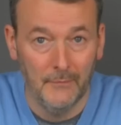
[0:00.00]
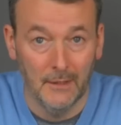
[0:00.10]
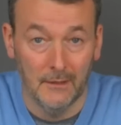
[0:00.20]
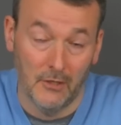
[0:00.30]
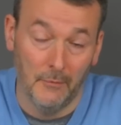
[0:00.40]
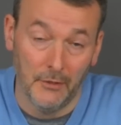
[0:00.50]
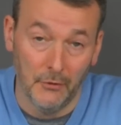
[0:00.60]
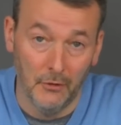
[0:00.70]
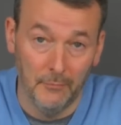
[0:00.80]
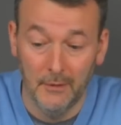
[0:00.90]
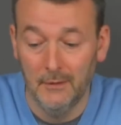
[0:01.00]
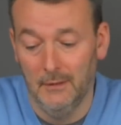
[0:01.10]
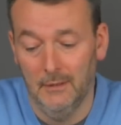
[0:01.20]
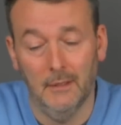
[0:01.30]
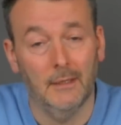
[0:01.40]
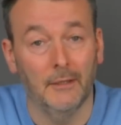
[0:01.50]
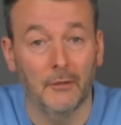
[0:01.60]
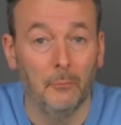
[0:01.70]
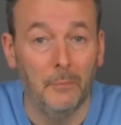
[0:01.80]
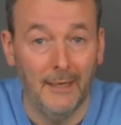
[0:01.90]
And as I'm in Europe, I click
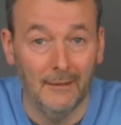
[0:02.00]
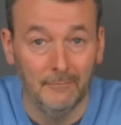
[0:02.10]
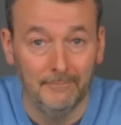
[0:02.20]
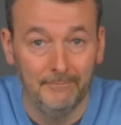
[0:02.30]
on PAL.